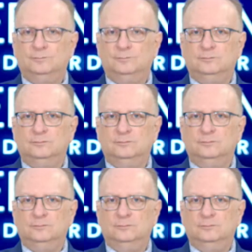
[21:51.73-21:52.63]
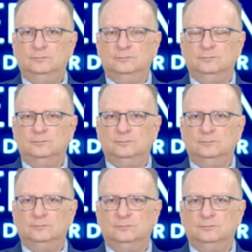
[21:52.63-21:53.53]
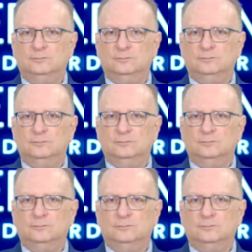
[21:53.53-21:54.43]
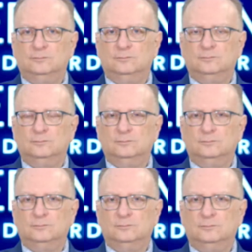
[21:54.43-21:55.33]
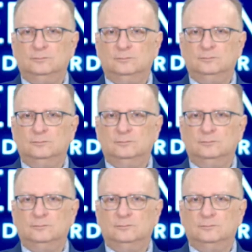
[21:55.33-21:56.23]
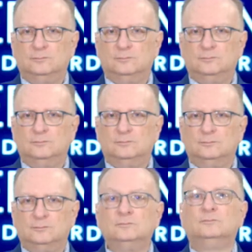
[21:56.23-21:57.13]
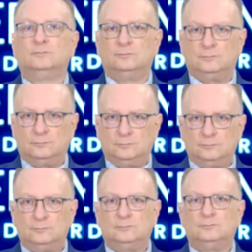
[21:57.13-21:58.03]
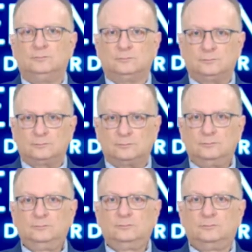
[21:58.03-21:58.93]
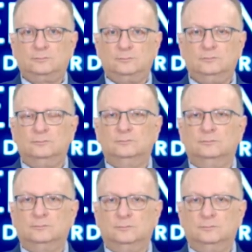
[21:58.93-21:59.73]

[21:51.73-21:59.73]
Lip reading: This person isn't speaking.